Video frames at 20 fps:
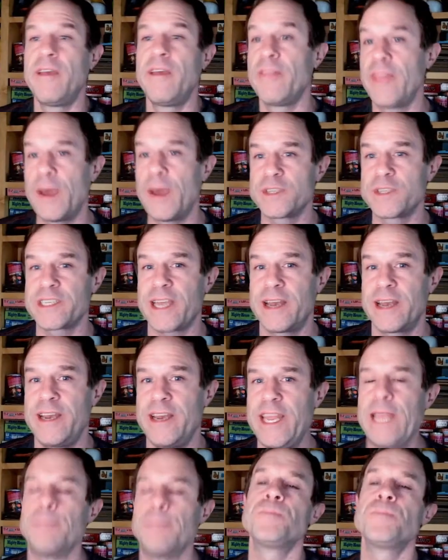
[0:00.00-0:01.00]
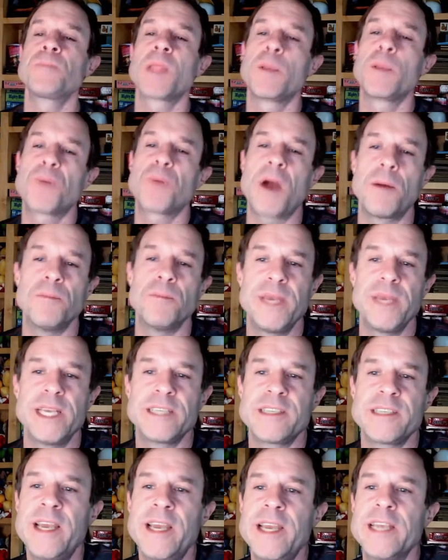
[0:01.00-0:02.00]
That was kind of neat. Problem
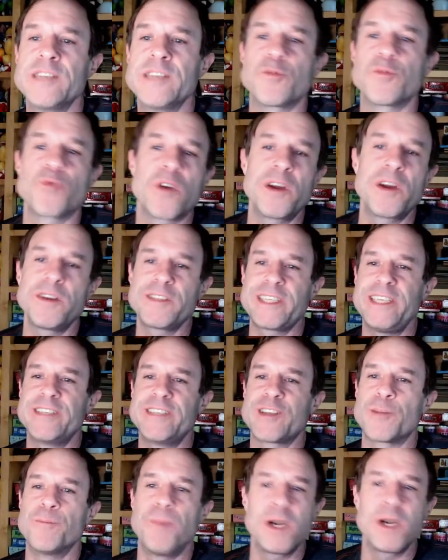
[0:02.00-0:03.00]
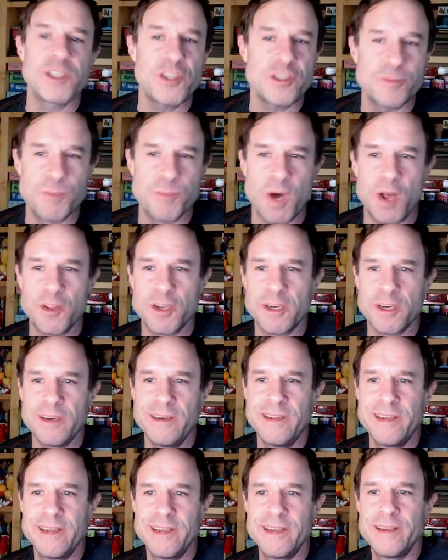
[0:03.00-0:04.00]
is, is the royalties are much
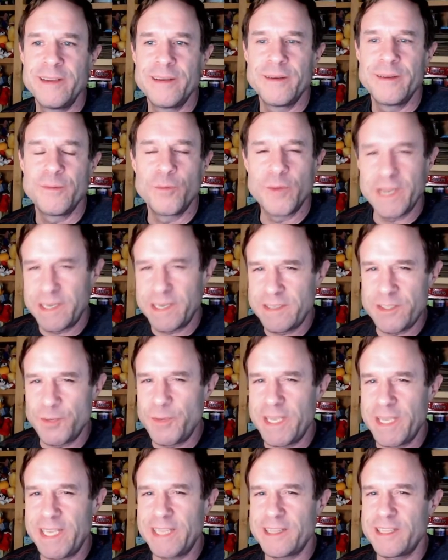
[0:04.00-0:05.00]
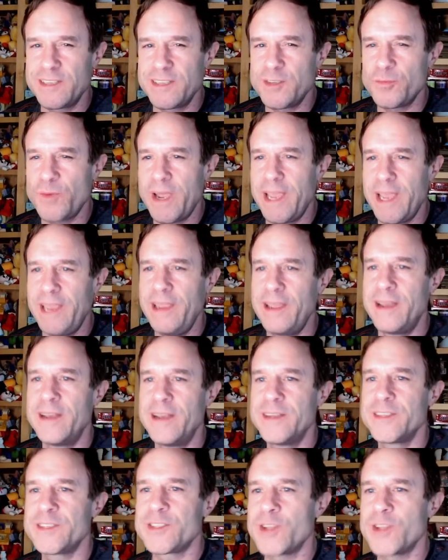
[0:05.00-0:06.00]
smaller when doing it this way.
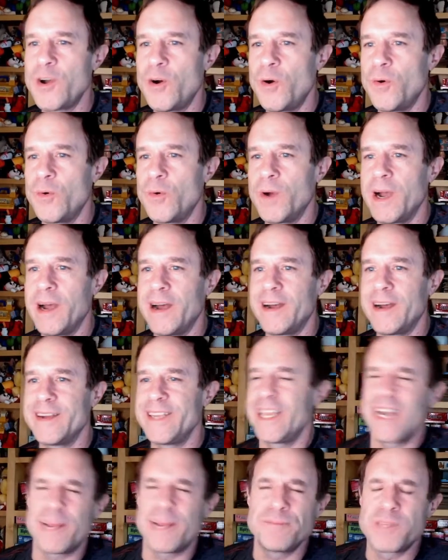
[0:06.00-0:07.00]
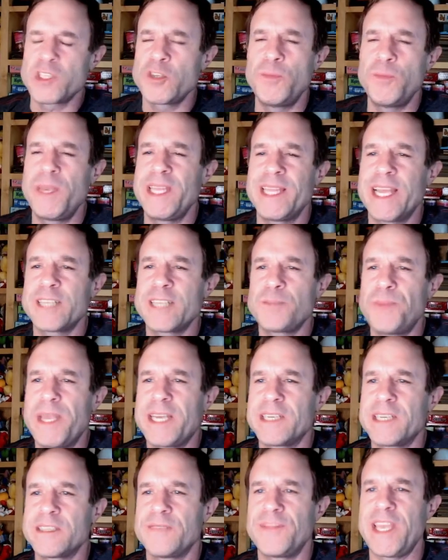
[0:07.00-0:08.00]
So, uh, and I'm assuming that's
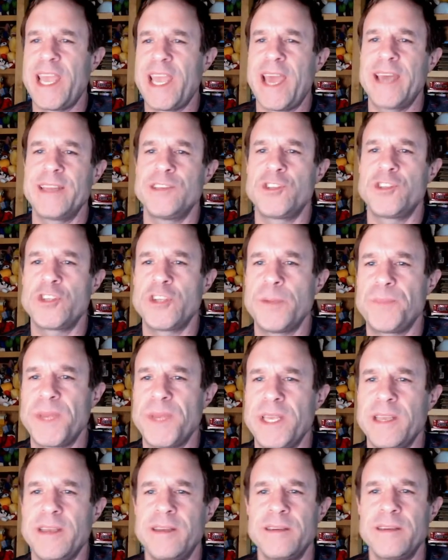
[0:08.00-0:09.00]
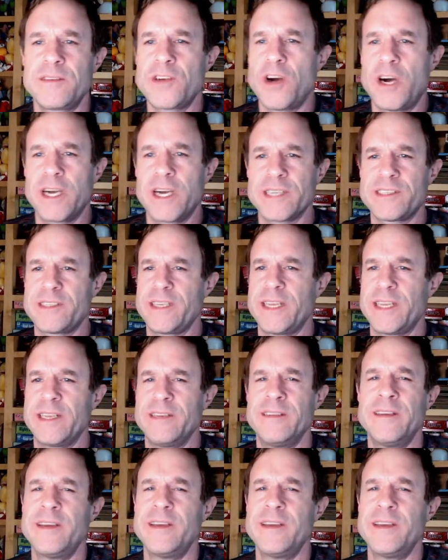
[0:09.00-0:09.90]
because of the added shipping cost and